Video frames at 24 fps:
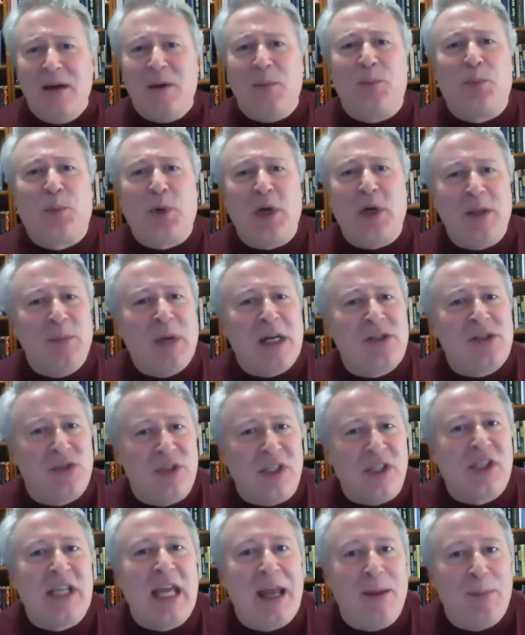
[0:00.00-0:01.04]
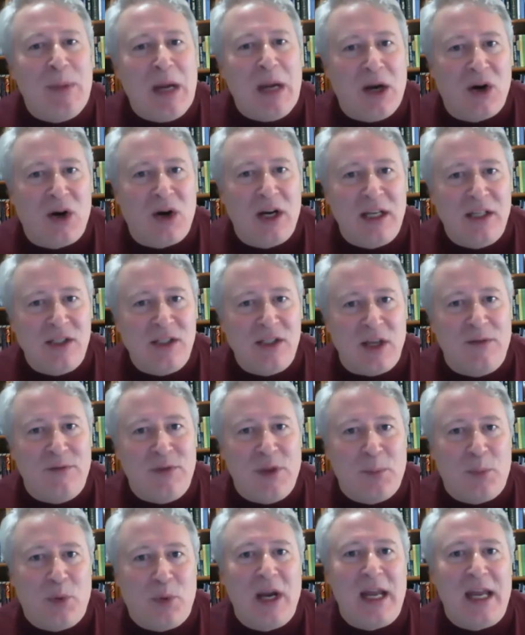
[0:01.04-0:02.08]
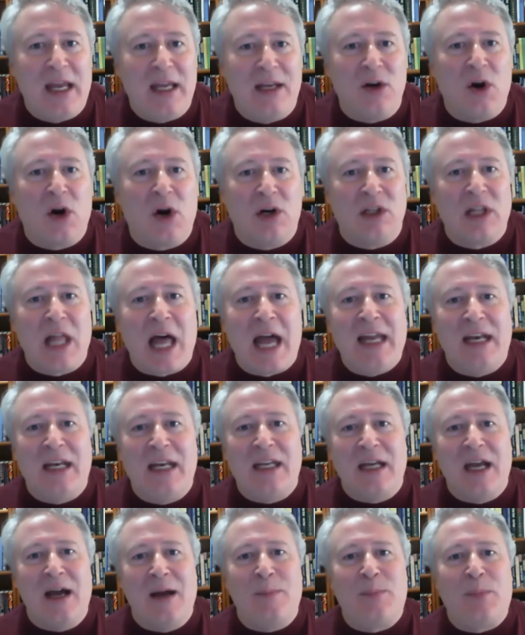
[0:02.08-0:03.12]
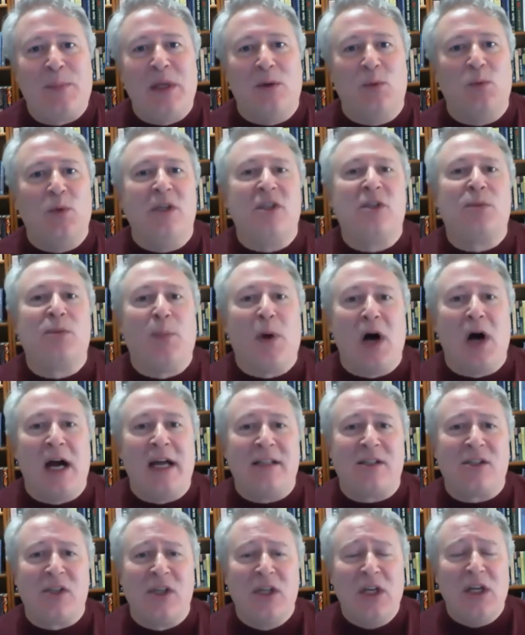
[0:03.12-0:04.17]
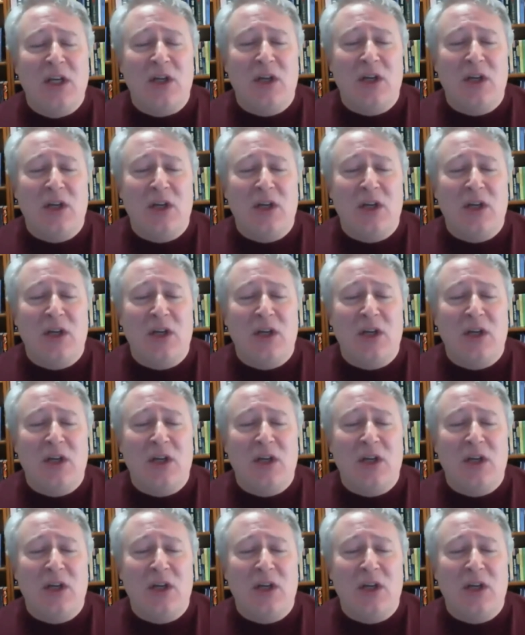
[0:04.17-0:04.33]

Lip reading: pretty much the same areas of the brain are lighting up in response